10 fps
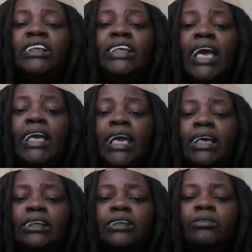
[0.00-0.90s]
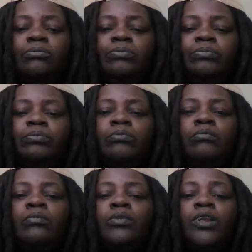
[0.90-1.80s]
sayings.
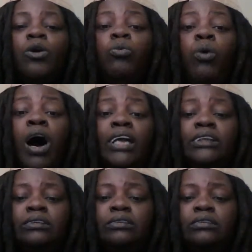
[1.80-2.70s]
1.